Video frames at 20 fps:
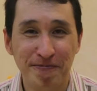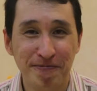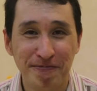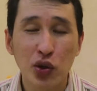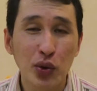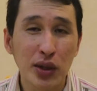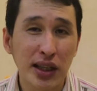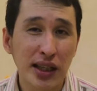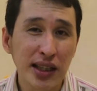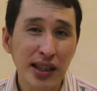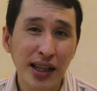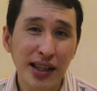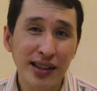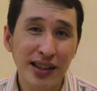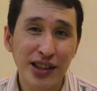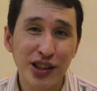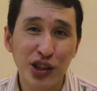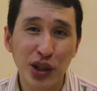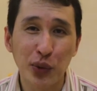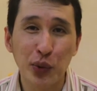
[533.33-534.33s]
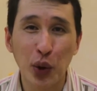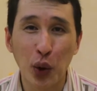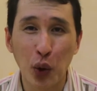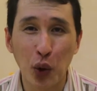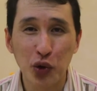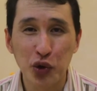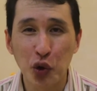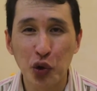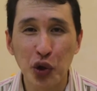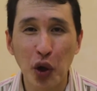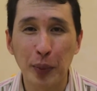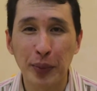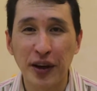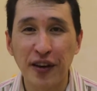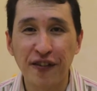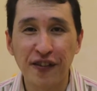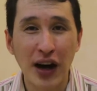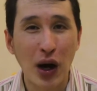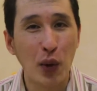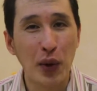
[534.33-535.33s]
So the ENTJ will also not be
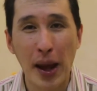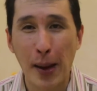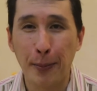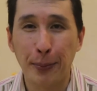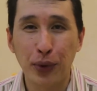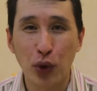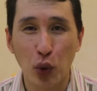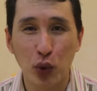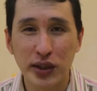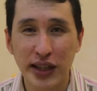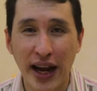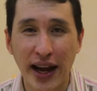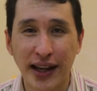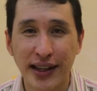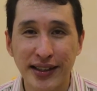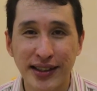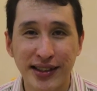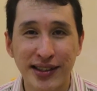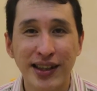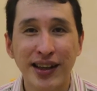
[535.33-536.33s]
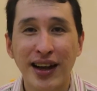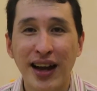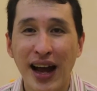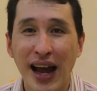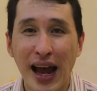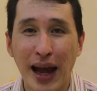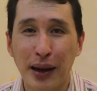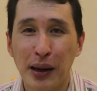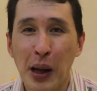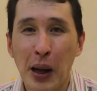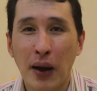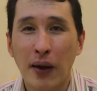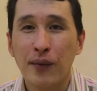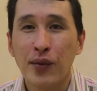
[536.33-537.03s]
found at protests, at